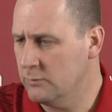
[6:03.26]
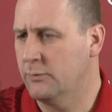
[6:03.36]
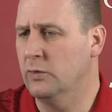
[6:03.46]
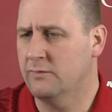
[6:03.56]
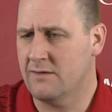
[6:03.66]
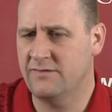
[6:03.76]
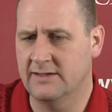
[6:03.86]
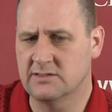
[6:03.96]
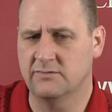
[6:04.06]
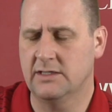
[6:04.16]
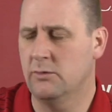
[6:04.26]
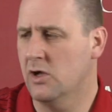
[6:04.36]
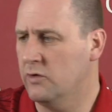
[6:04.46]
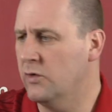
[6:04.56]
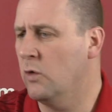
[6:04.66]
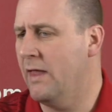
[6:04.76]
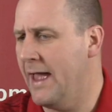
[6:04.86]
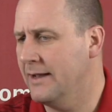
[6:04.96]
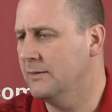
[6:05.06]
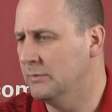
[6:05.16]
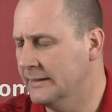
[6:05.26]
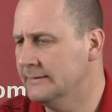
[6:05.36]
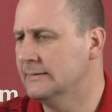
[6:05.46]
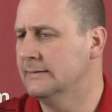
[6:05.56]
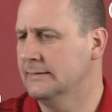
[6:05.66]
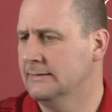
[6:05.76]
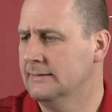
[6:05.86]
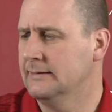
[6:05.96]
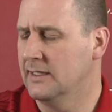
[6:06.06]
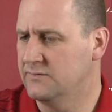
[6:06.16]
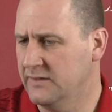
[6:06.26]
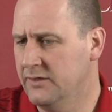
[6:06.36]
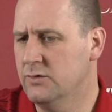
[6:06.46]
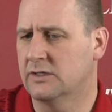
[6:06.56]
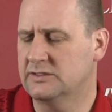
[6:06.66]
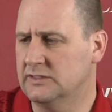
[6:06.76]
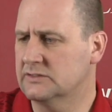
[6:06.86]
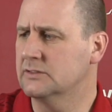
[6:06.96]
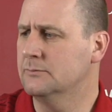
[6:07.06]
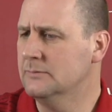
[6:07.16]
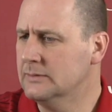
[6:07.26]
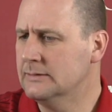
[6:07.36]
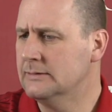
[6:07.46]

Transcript: to improve offensively, we all know that, but has fit into our system.